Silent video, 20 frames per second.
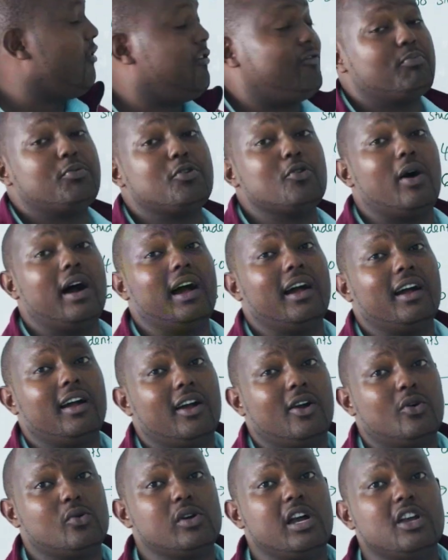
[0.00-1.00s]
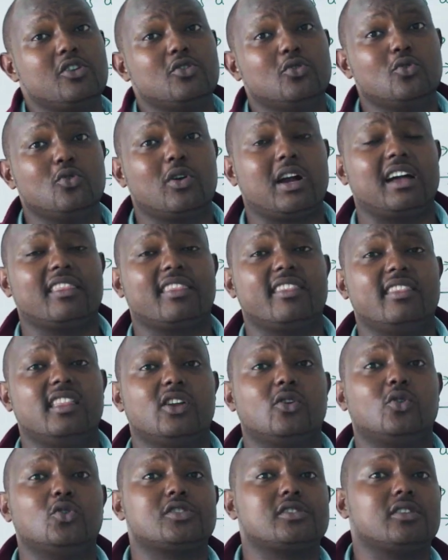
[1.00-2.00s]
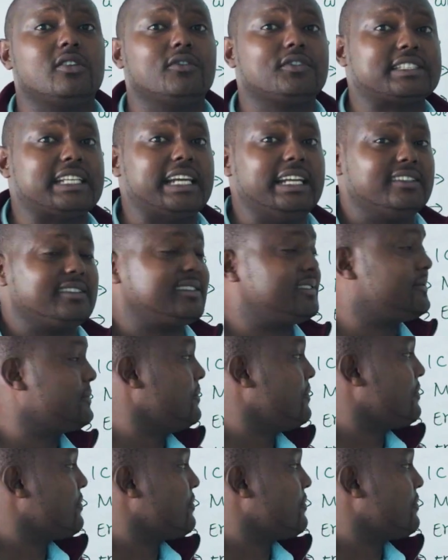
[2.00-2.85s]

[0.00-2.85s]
of pure, where you look at the rows of sets.